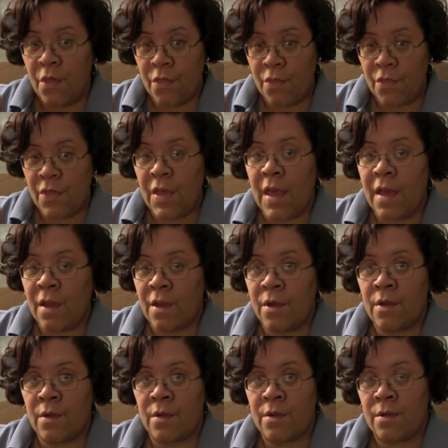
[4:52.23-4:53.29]

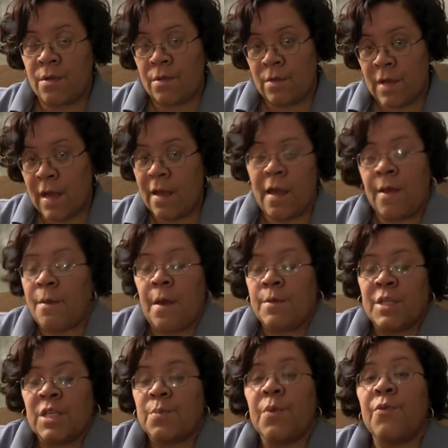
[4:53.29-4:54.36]
I
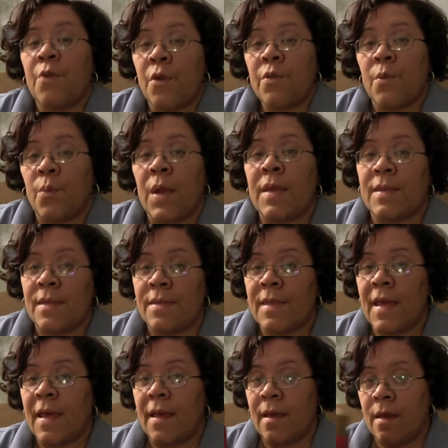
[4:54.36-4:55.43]
just prefer the way that
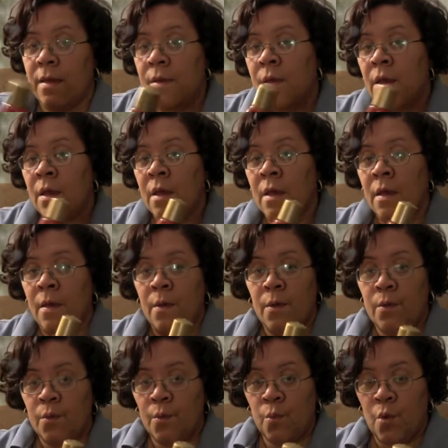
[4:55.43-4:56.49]
they
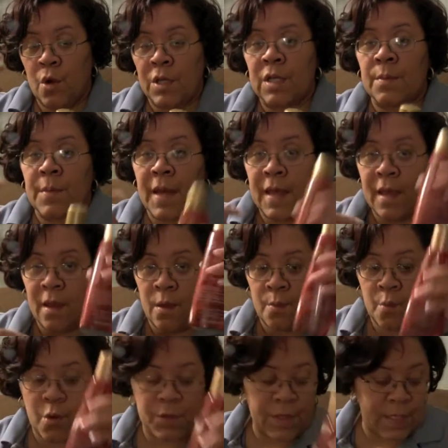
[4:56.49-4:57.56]
work in my hair
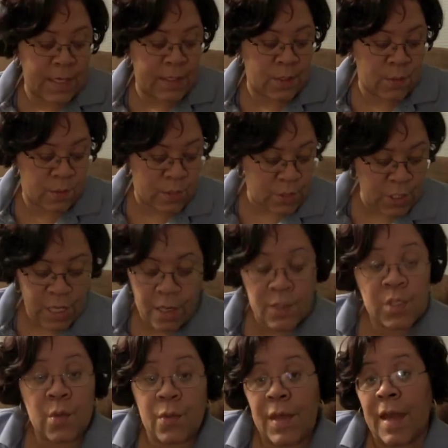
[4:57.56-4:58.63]
more than I do the gel.
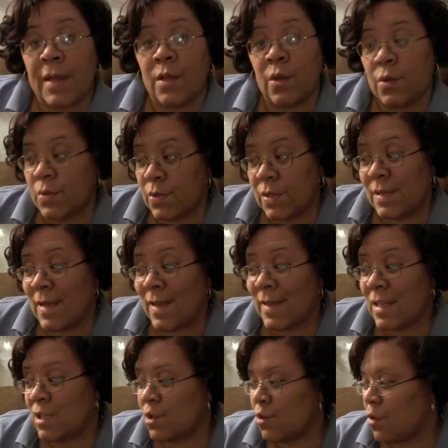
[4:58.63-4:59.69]
So that
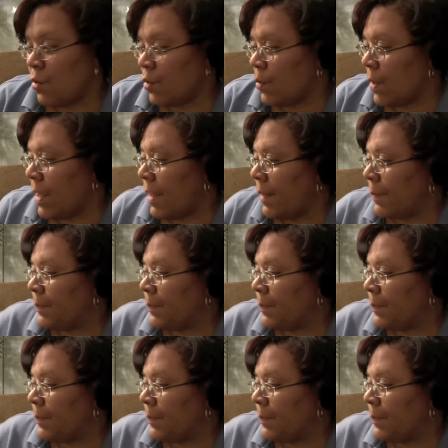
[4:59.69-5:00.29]
gets thrown away.